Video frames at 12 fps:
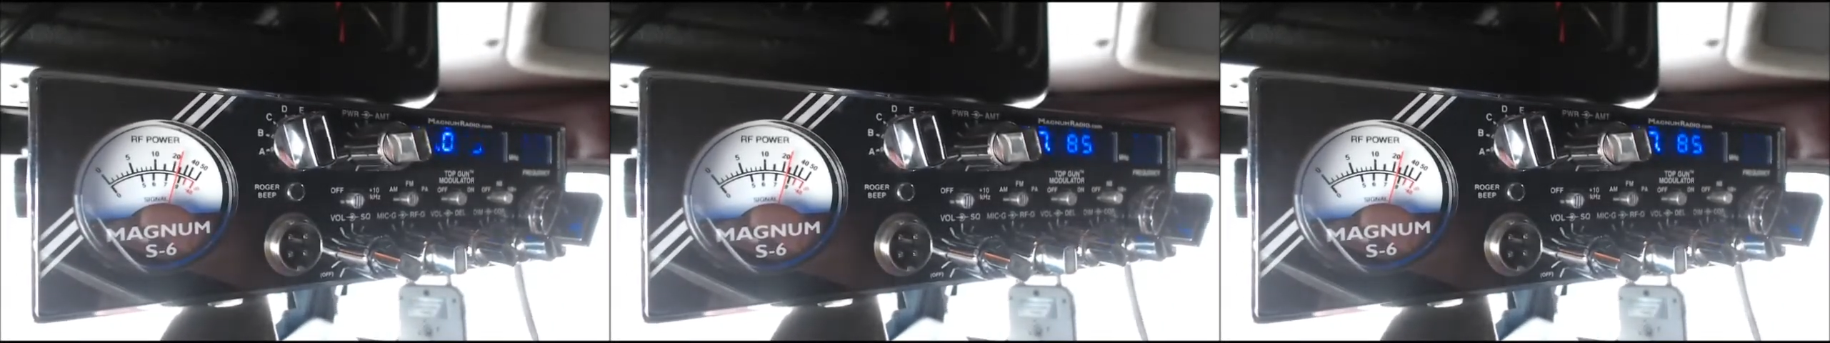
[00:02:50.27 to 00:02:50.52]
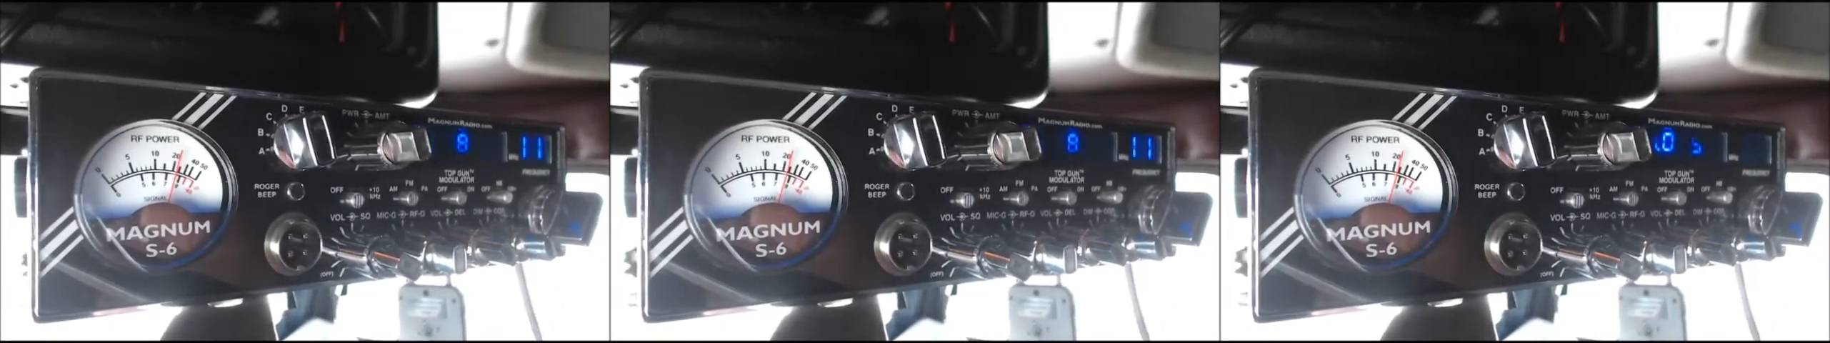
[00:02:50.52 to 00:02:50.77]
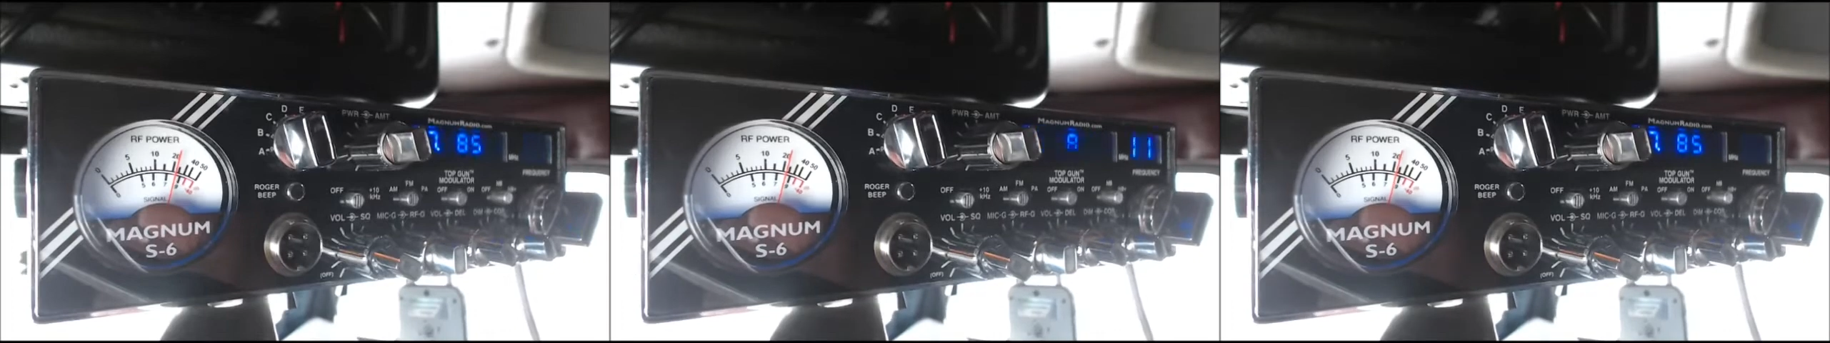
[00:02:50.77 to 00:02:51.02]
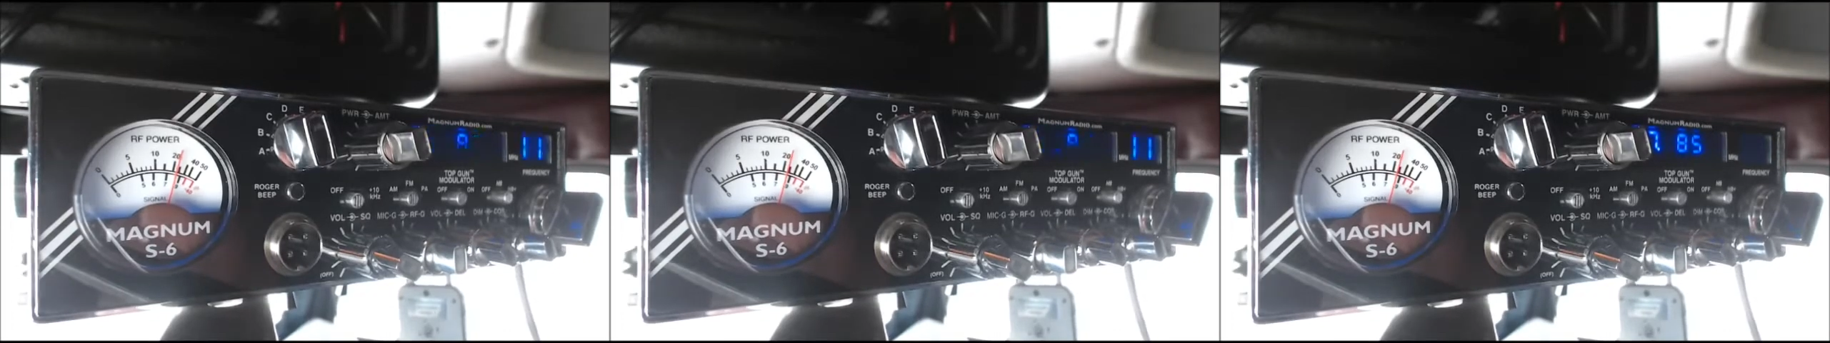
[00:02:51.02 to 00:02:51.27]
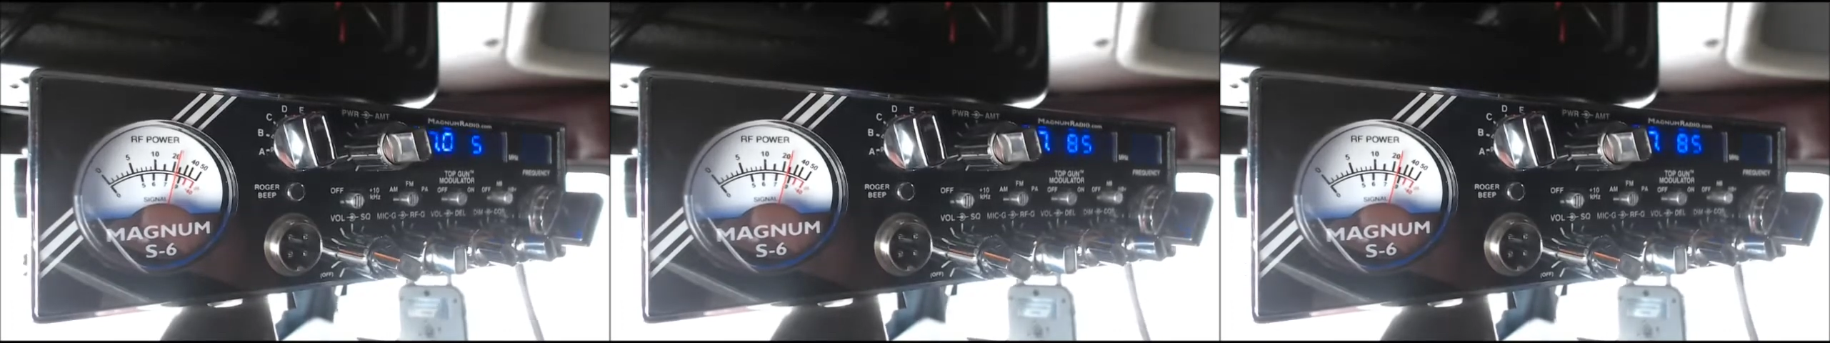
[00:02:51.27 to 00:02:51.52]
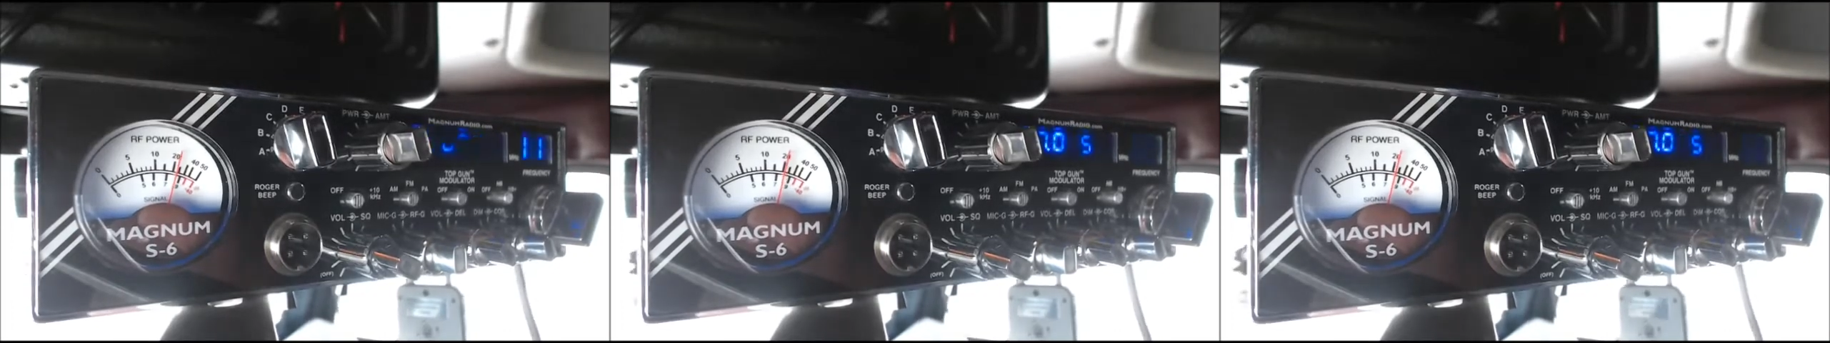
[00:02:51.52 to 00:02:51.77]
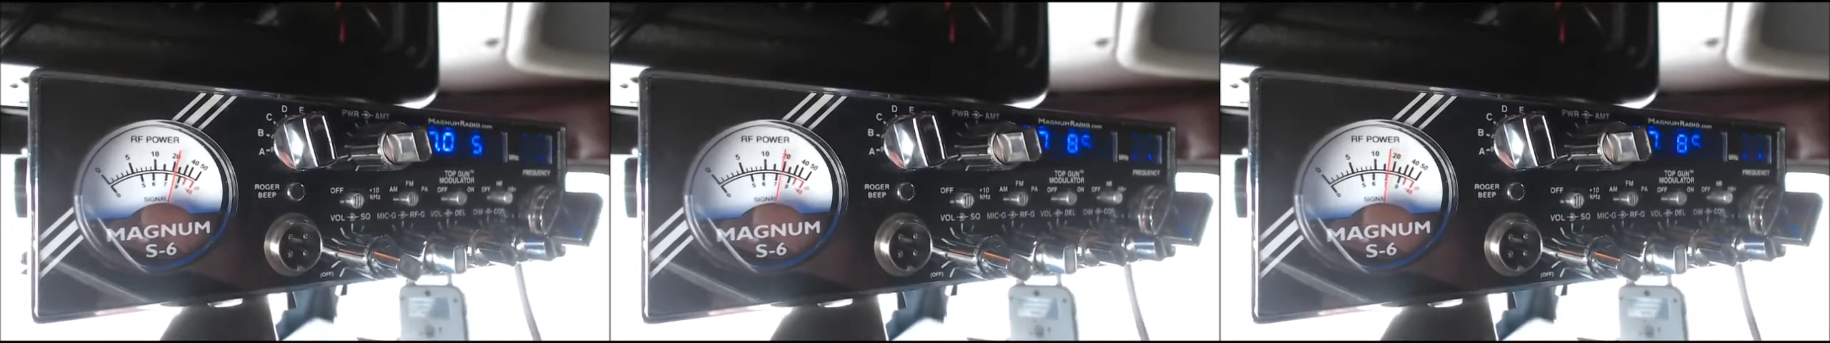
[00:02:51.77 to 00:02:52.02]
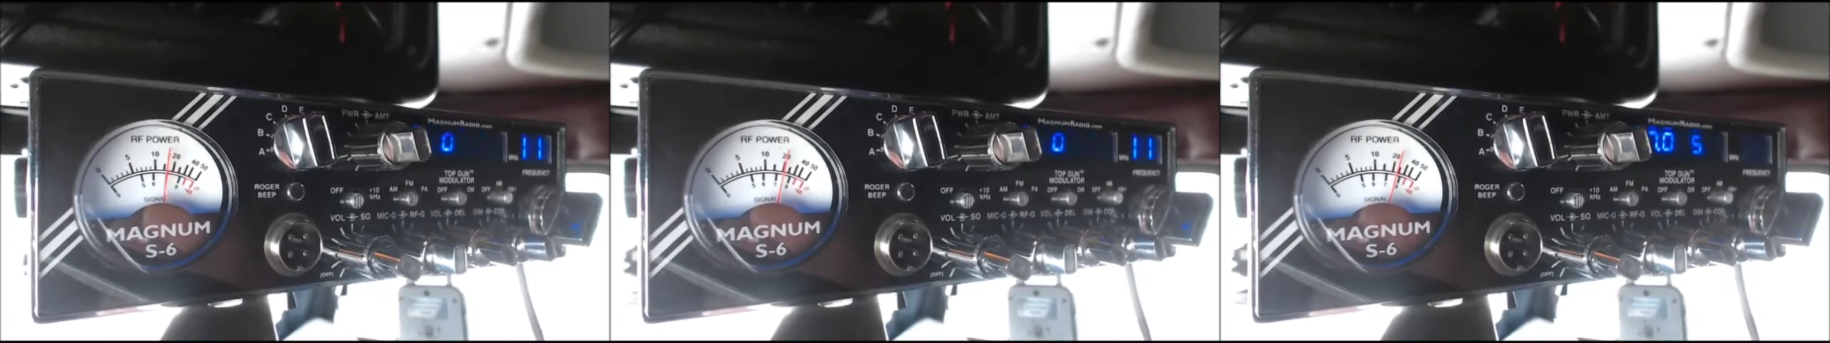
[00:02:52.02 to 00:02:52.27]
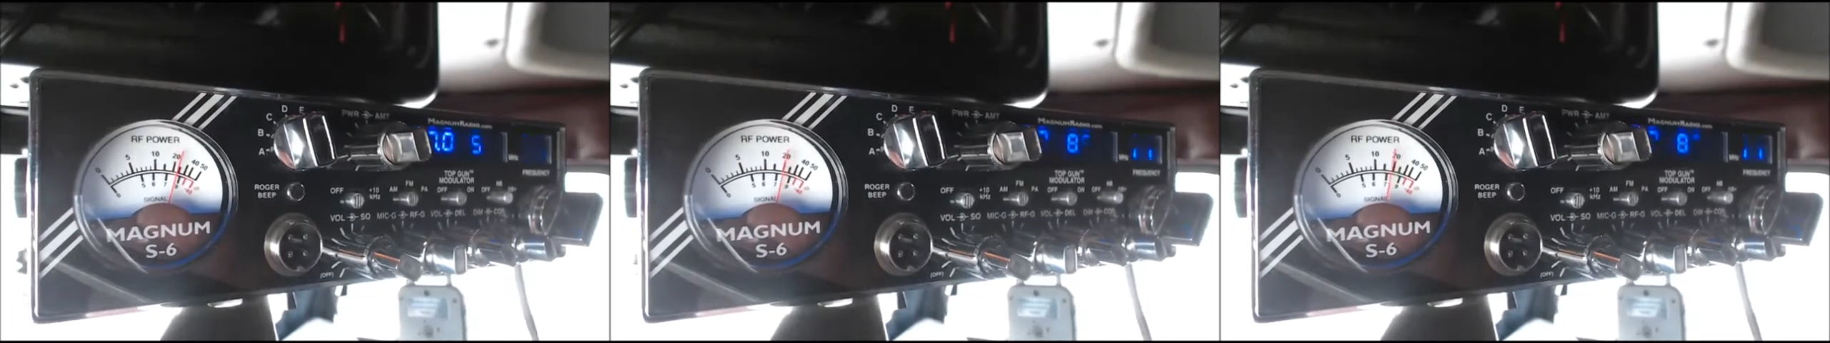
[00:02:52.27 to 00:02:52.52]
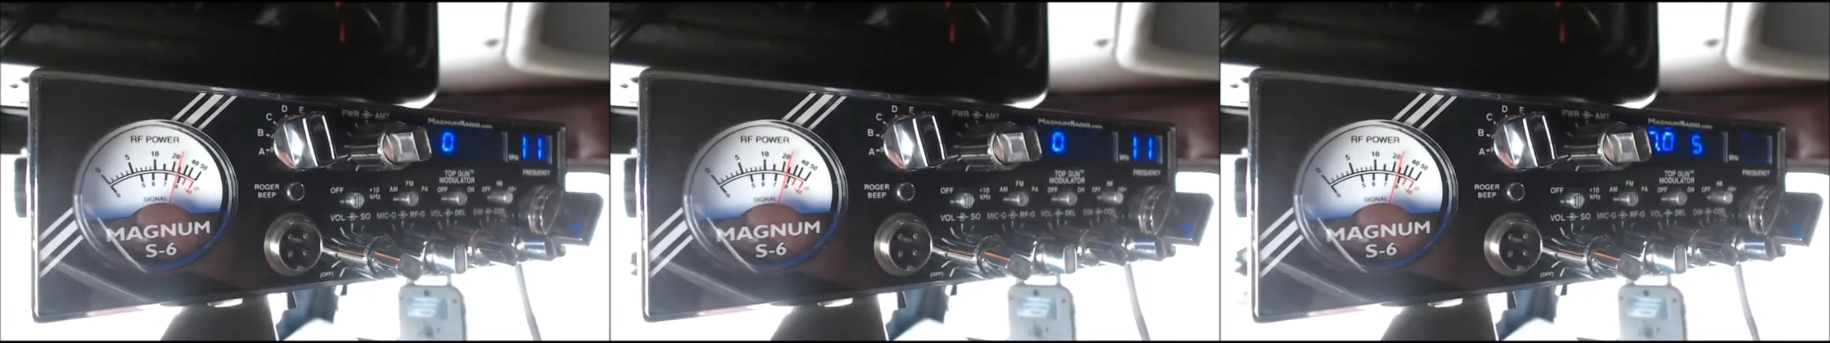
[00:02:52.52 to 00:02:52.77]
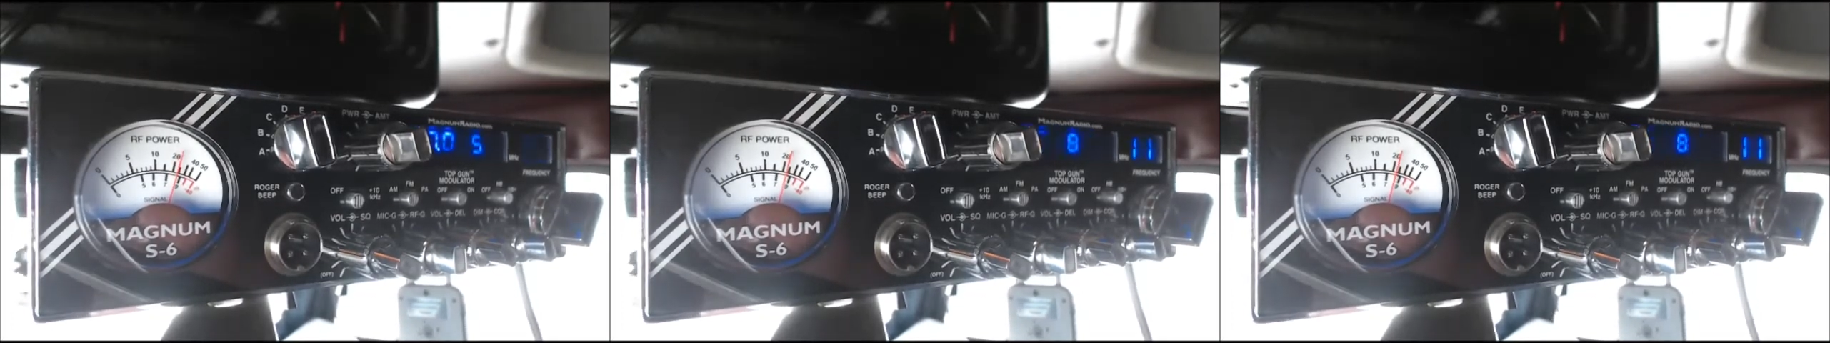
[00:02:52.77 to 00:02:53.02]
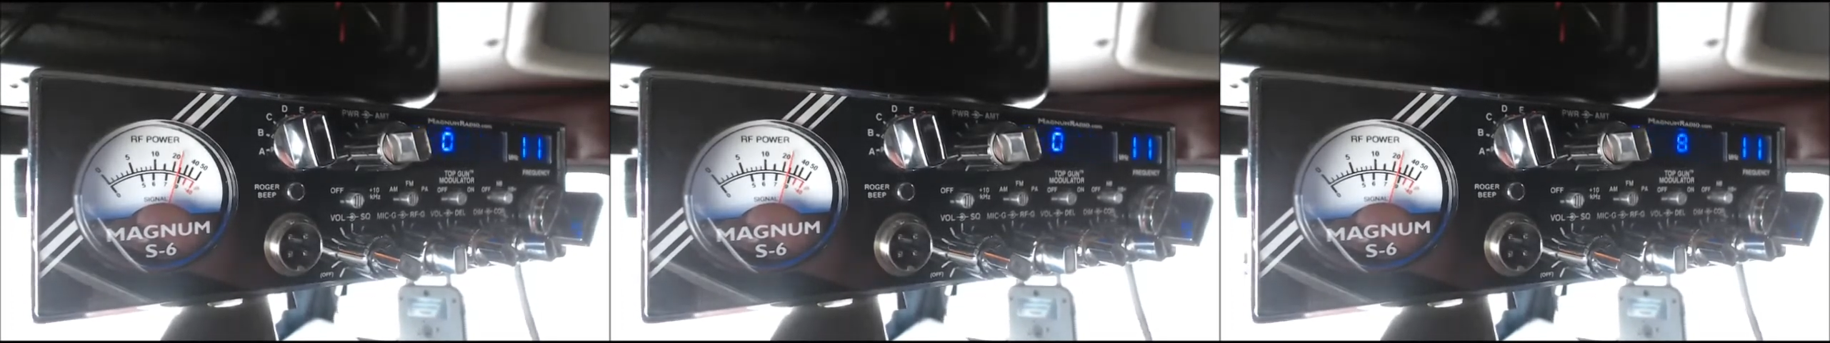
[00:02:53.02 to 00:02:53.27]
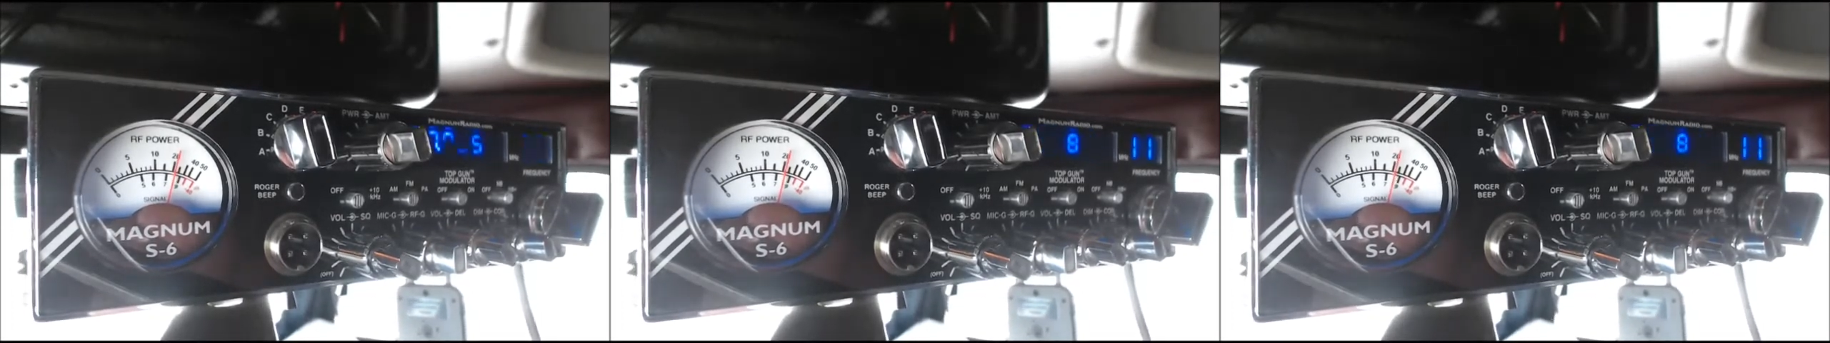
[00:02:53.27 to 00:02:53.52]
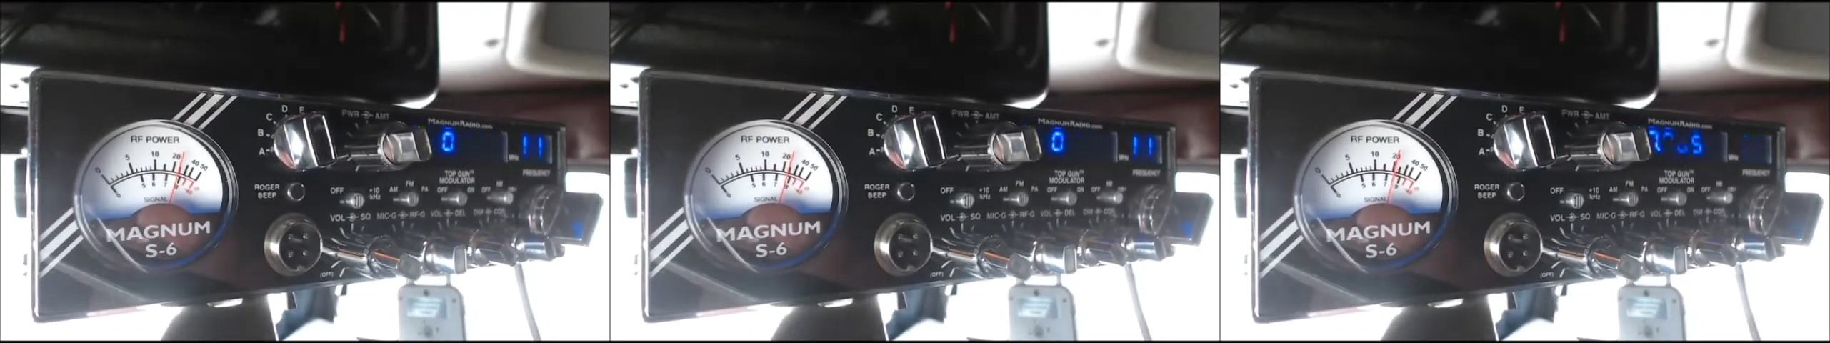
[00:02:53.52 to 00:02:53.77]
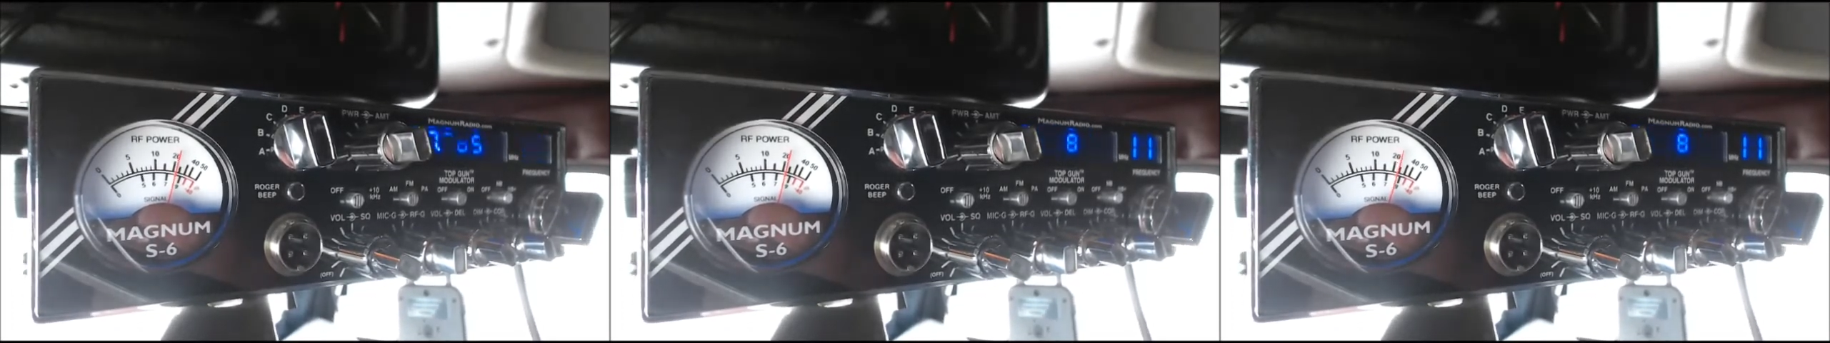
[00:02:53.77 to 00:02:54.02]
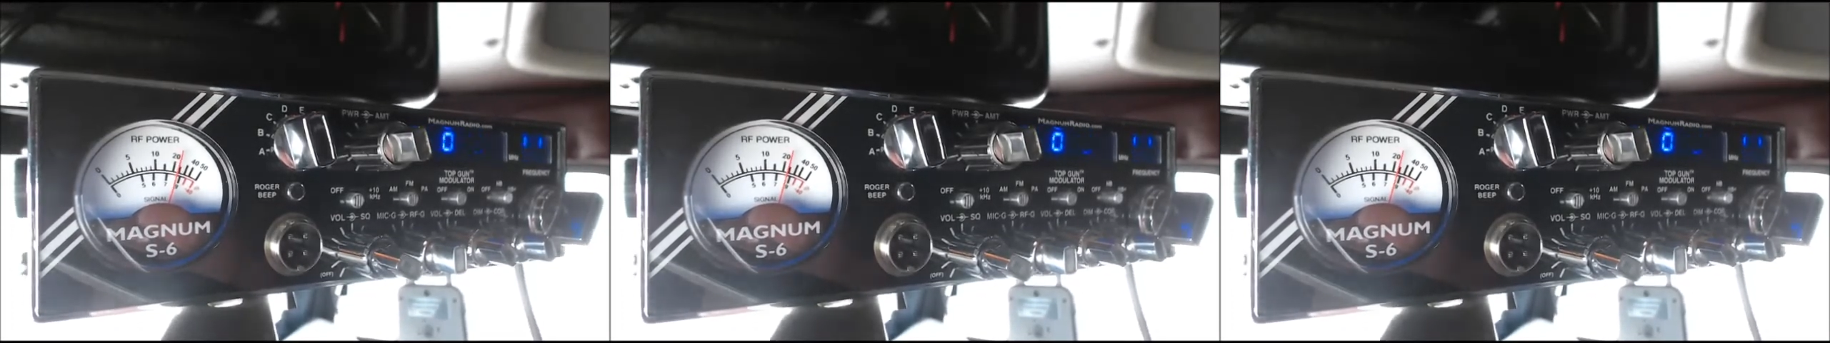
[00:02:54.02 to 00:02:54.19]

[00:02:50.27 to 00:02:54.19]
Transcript: No face is visible, so there are no lips to read.